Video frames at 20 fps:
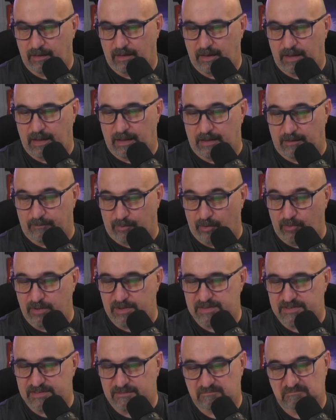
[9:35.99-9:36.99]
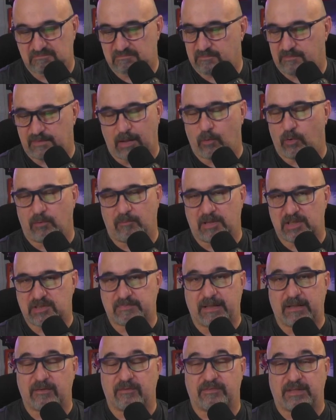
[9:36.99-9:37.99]
And the Bruins, they weren't much
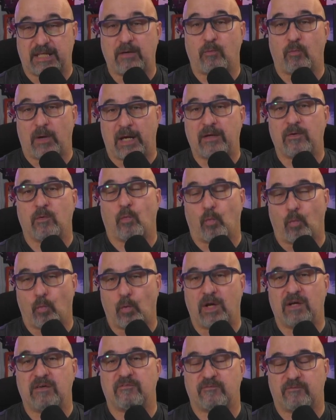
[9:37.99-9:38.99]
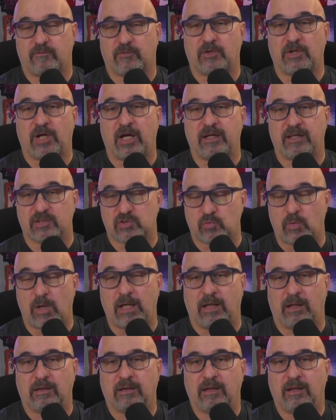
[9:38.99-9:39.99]
better. They went 1 for 9 as
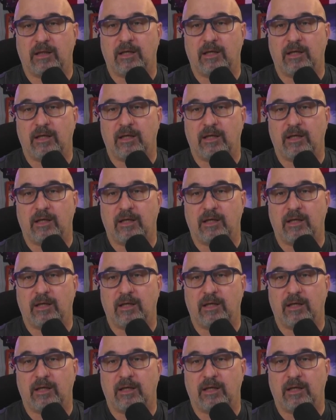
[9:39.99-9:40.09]
well.